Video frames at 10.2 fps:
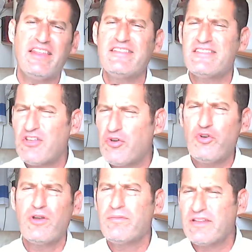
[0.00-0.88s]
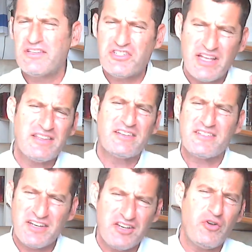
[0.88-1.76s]
these are the Chukim that the
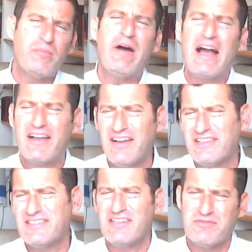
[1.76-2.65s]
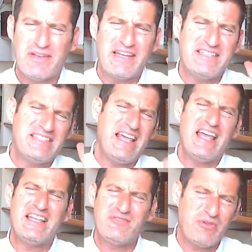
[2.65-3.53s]
Gentiles are going to go and mock us. It doesn't make any
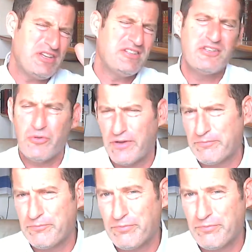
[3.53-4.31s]
sense. What are you doing?